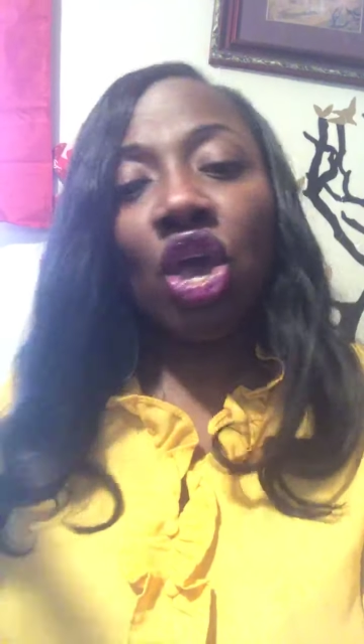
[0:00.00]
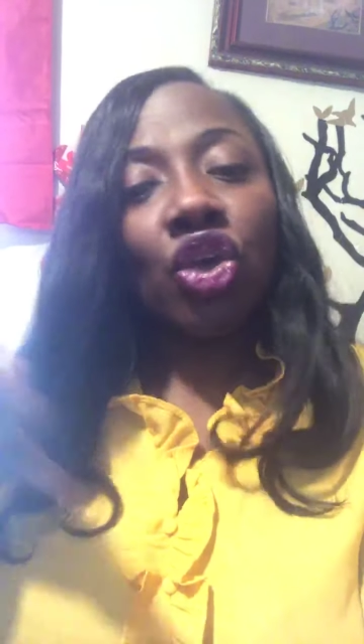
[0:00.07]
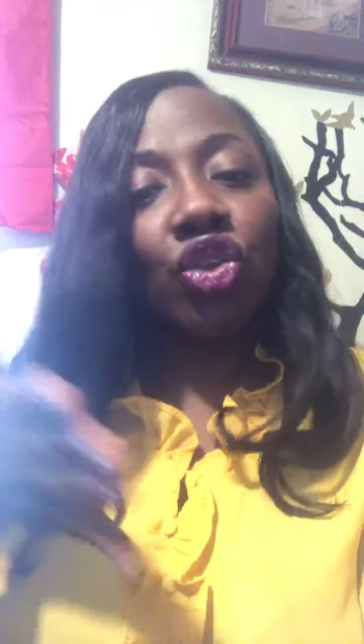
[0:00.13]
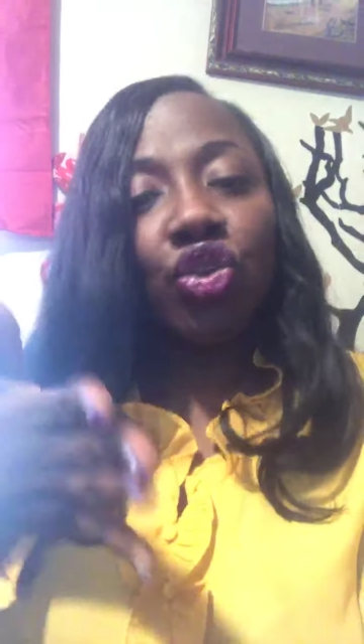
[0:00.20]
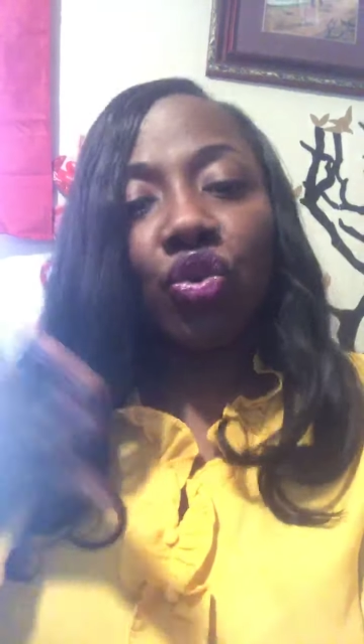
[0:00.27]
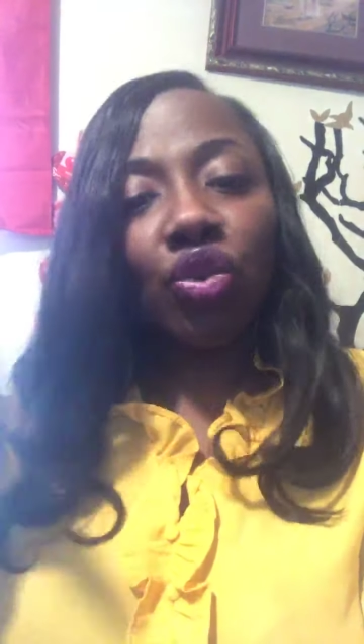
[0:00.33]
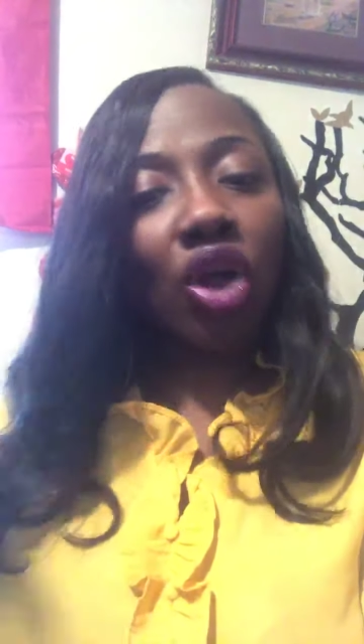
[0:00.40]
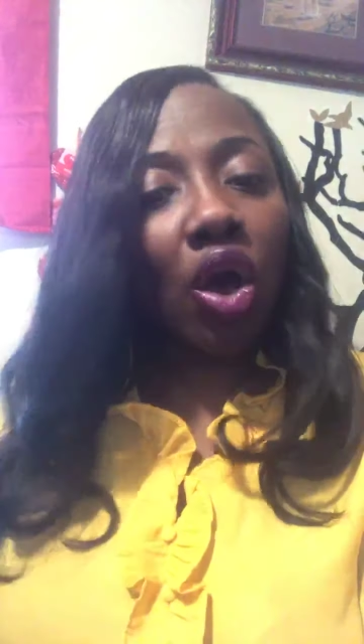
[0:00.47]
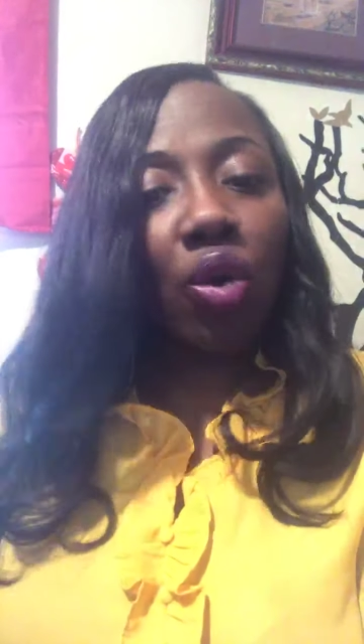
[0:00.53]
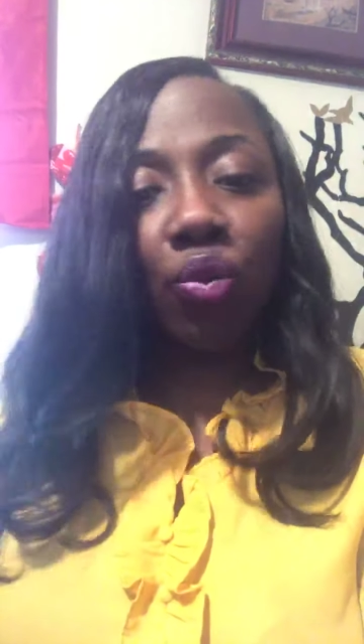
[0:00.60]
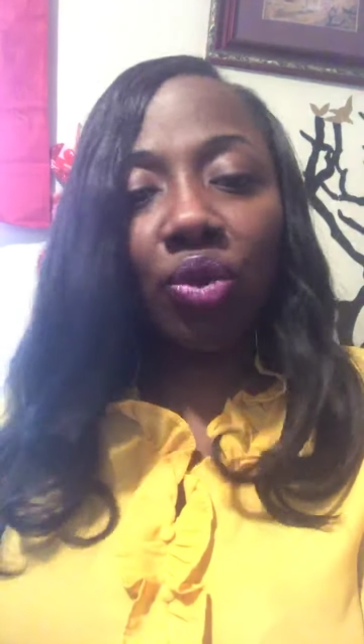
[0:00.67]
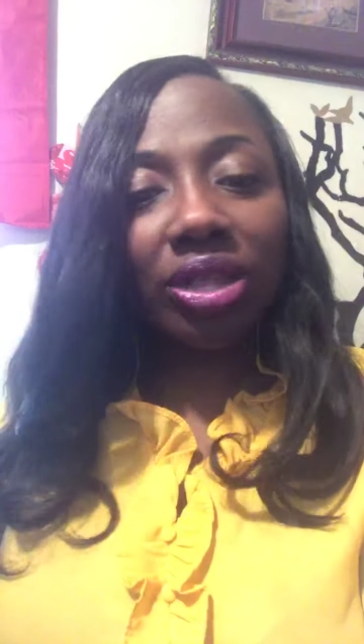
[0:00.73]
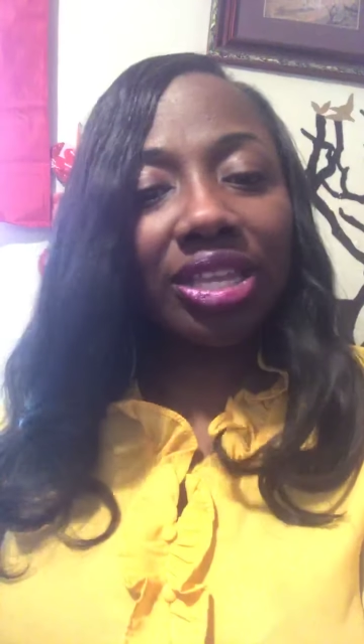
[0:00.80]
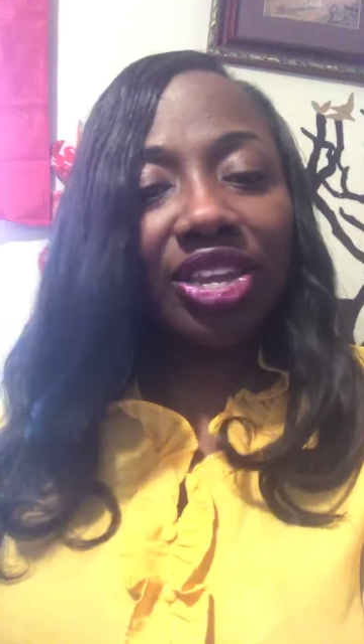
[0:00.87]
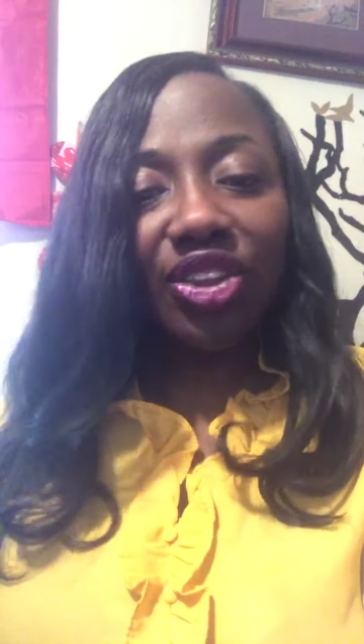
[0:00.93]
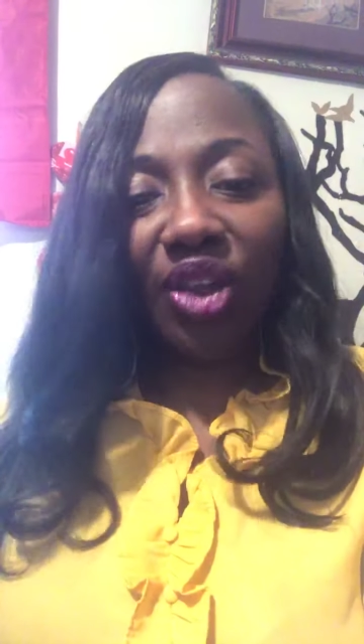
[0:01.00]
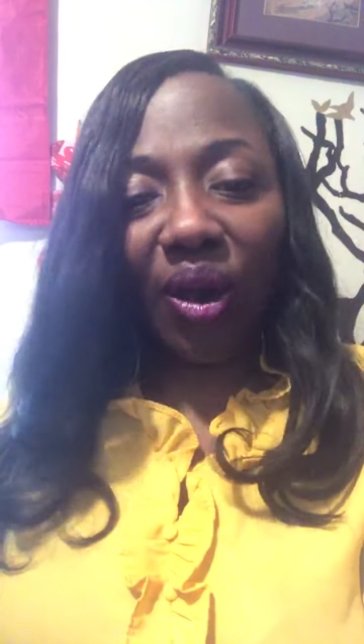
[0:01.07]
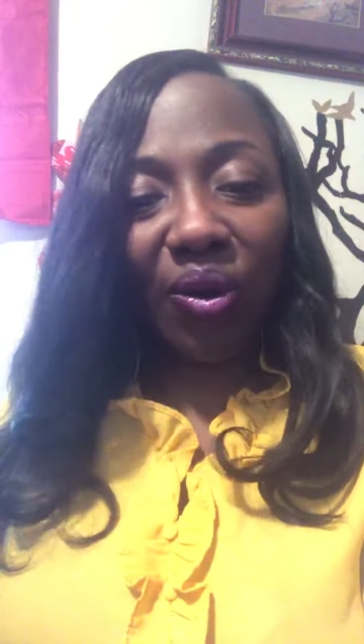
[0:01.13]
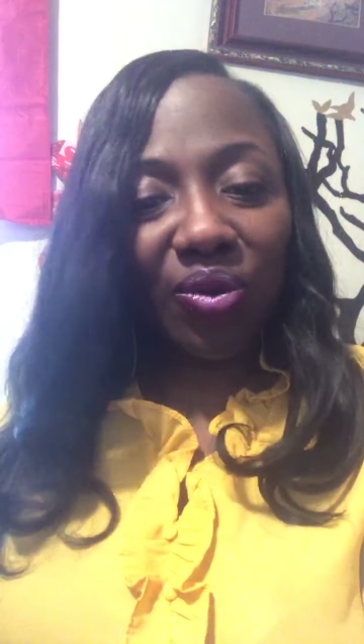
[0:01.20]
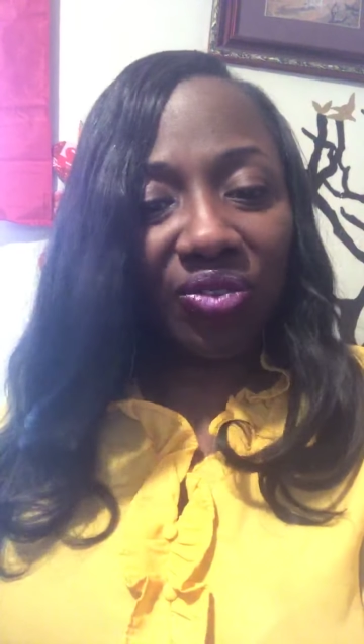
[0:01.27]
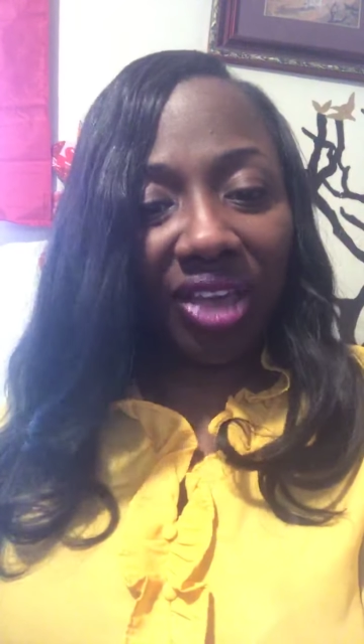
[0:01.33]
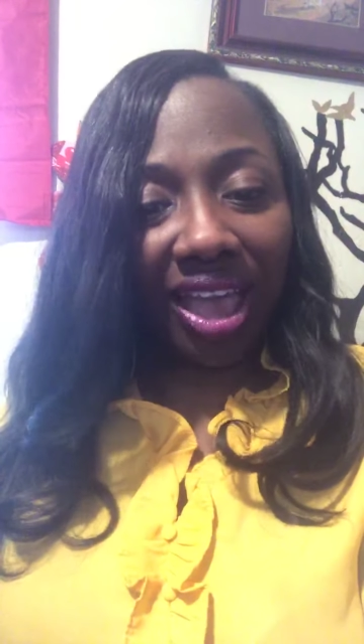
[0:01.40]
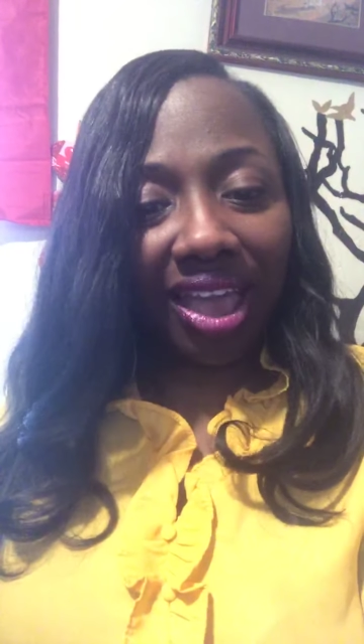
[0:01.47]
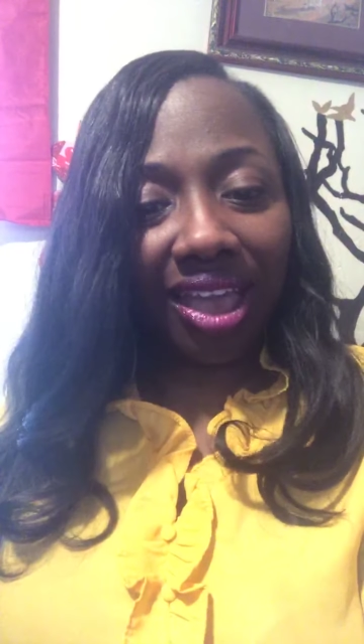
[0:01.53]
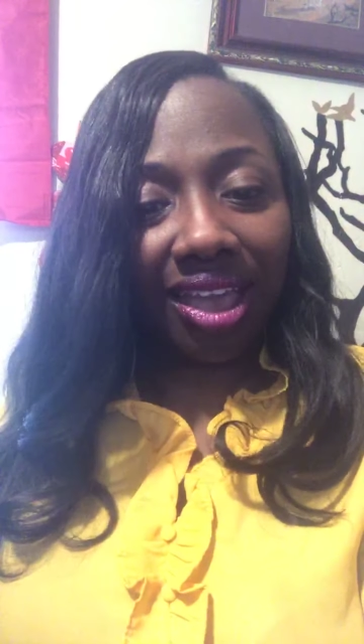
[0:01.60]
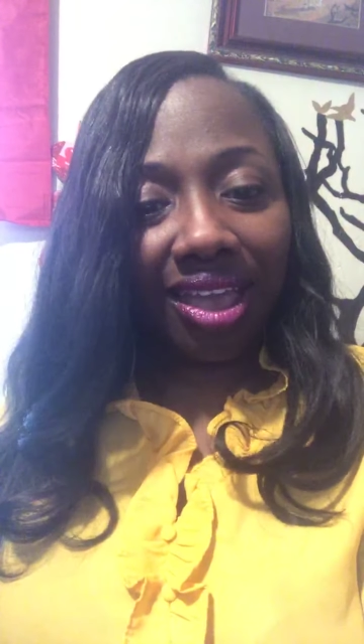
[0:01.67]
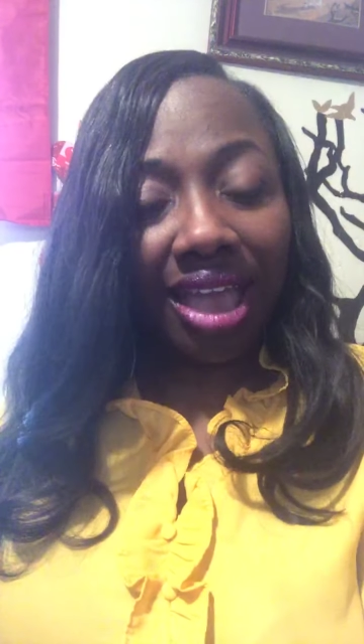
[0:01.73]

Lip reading: You don't really know that.